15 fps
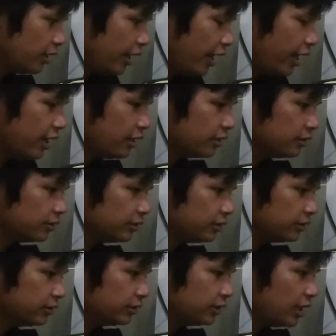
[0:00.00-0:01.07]
And
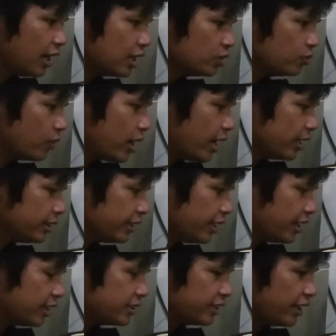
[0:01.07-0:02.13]
the last one
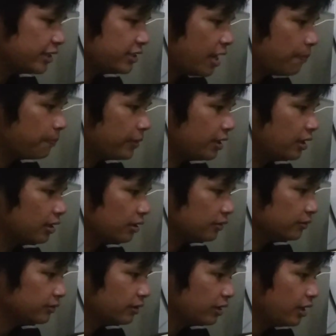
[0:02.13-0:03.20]
is example.
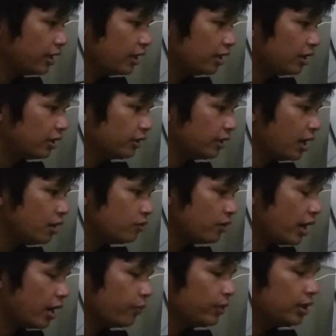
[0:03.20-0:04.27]
Now
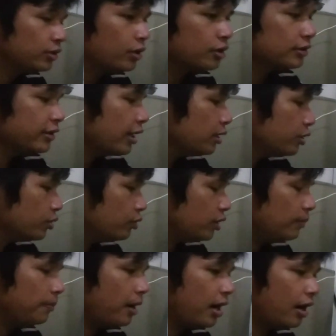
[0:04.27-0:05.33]
I will not tell you
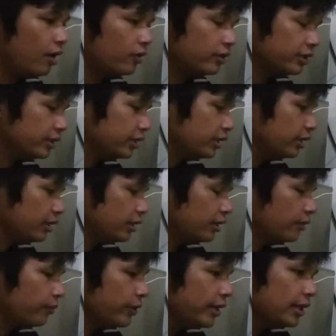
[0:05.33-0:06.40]
about the
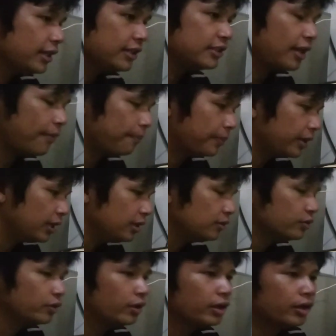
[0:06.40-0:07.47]
real example,
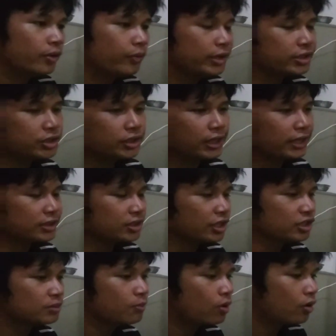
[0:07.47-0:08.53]
which
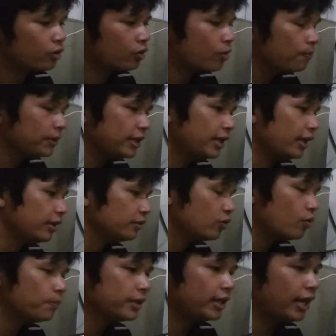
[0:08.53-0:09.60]
is more
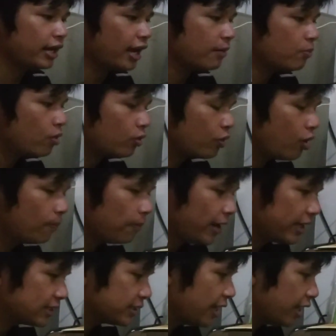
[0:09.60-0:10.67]
complicated and more
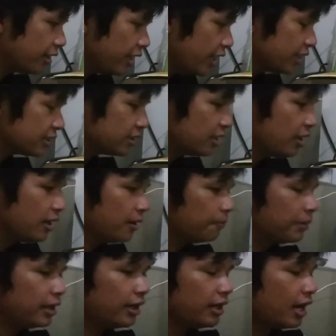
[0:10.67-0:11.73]
complex than this,
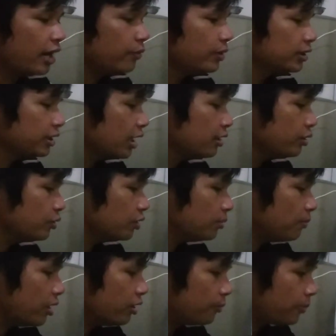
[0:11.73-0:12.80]
but I will tell you
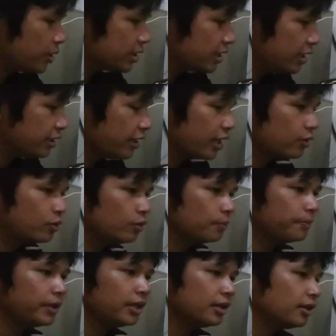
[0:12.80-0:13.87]
about a person that could
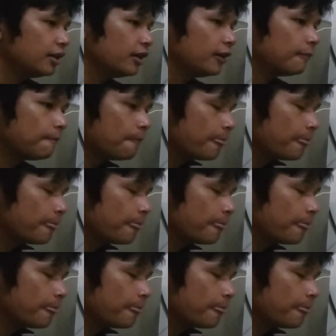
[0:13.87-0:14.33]
be a